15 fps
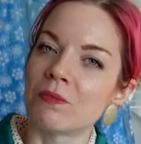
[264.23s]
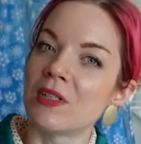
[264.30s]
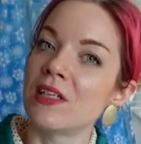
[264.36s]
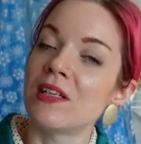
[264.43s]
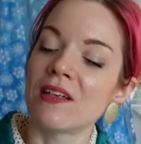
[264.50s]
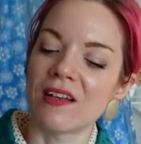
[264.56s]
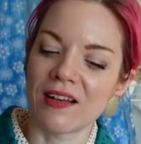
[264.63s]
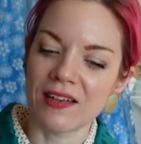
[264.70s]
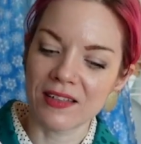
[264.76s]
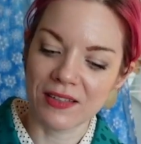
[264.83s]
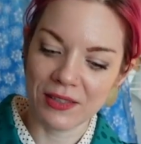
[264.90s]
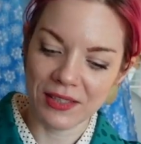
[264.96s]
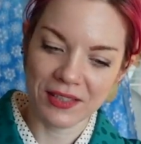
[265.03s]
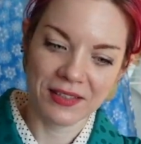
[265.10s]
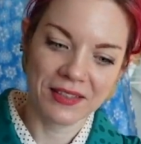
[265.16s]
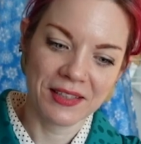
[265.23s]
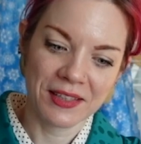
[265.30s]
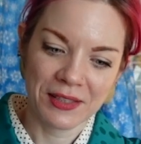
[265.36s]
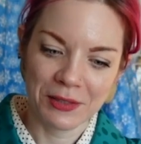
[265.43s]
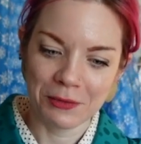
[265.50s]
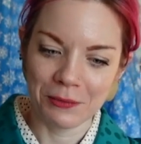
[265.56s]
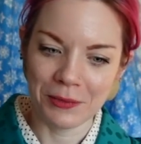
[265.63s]
me luck
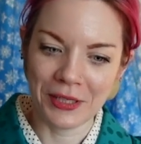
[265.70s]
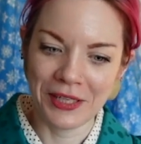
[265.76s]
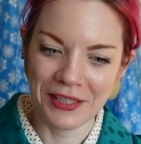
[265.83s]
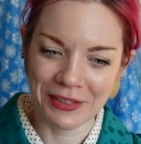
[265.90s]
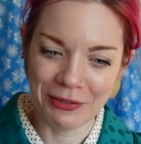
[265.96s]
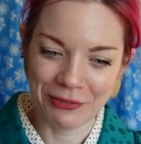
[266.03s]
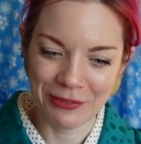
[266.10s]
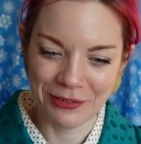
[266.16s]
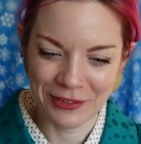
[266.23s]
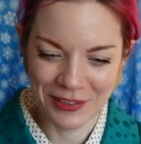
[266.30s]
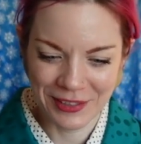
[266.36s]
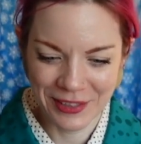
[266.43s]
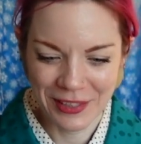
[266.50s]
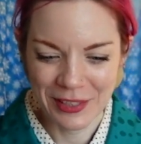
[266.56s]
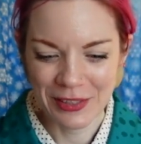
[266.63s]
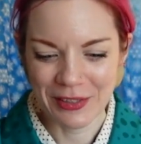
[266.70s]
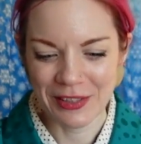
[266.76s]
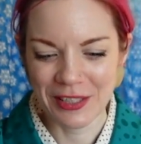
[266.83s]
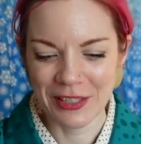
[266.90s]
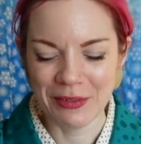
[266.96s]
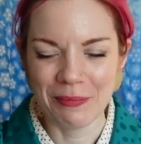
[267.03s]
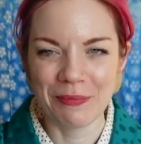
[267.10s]
with
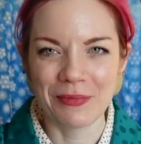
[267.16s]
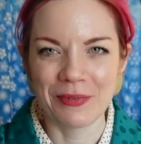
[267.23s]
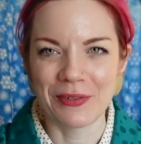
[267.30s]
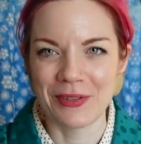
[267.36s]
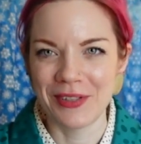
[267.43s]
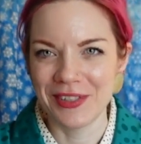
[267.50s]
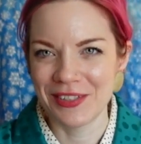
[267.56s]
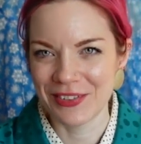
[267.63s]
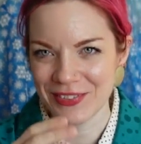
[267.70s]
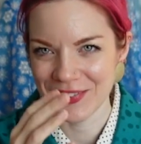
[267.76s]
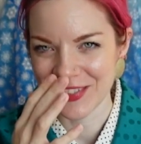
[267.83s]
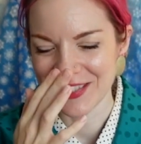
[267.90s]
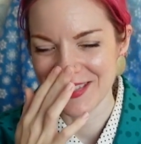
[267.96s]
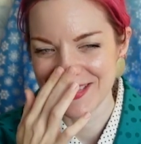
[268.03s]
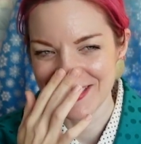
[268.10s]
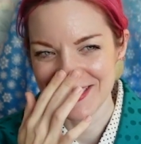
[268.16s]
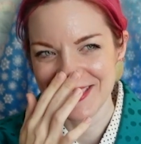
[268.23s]
the embroidery.